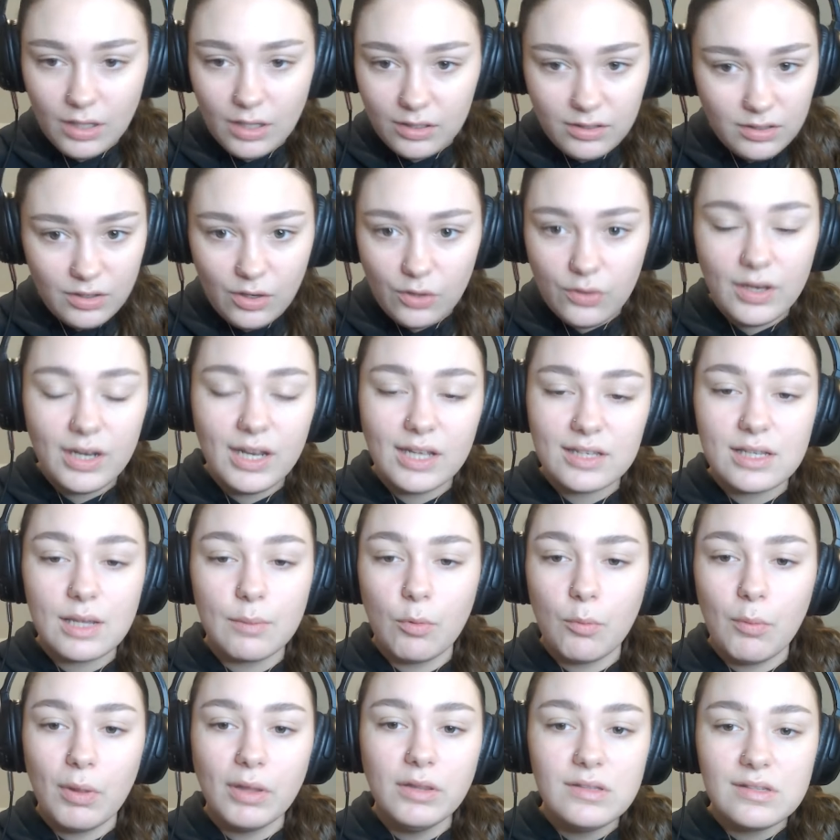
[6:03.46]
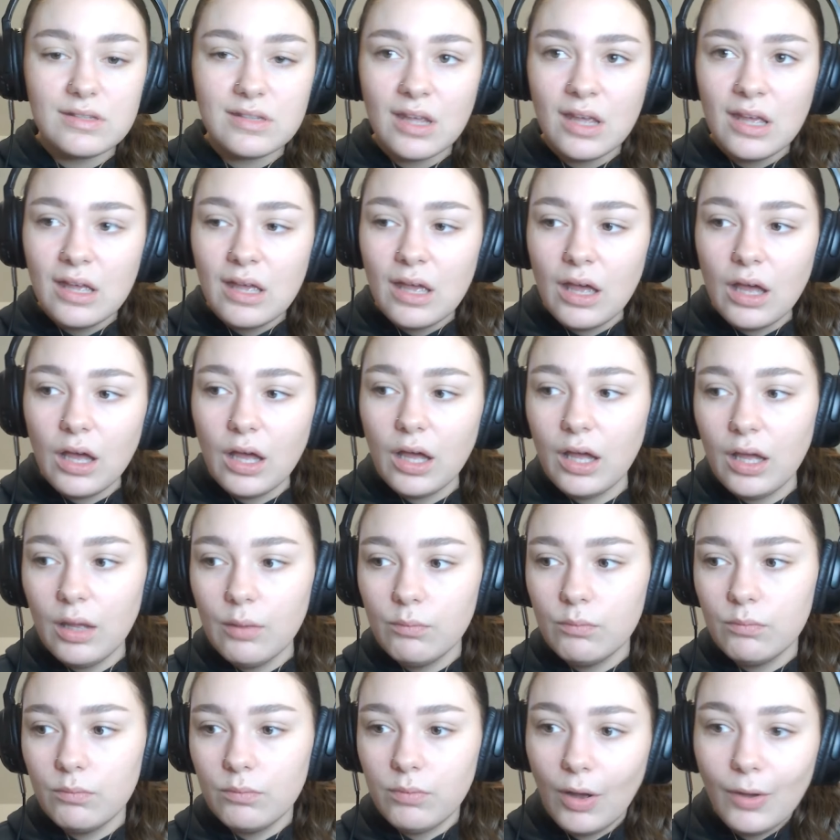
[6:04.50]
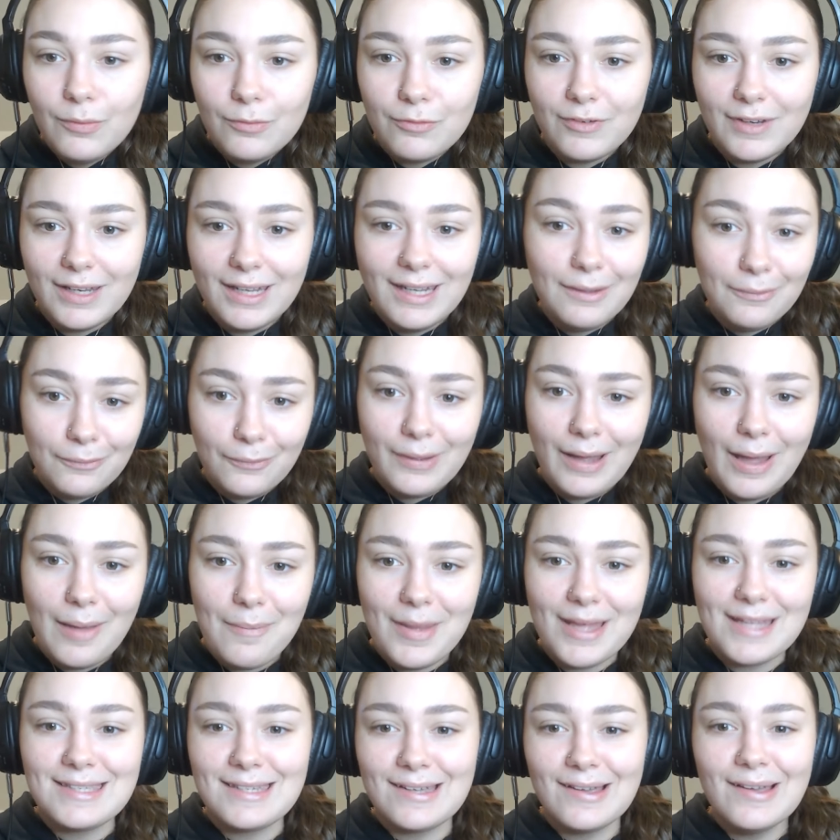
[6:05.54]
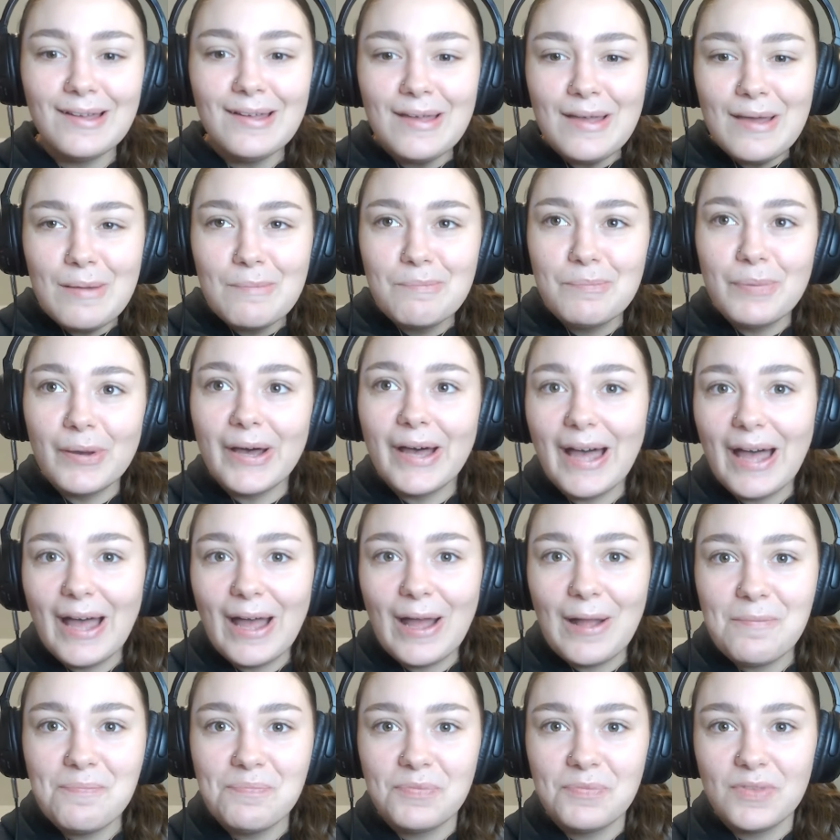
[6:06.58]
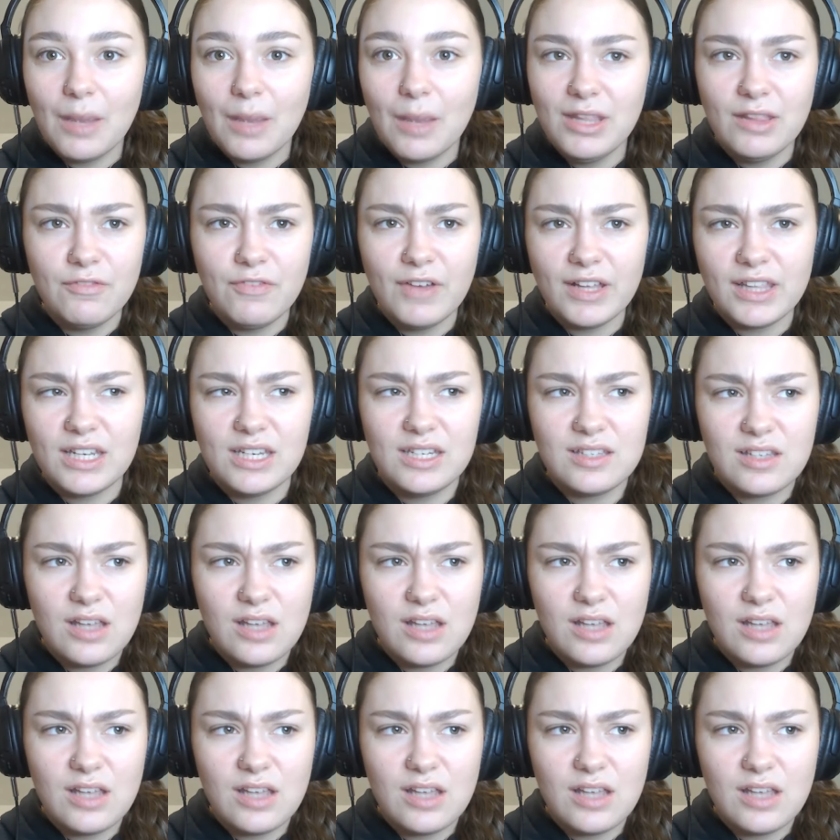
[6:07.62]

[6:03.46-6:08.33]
I don't know, the next couple of months. Hopefully it will get better. But I mean, the fact that he's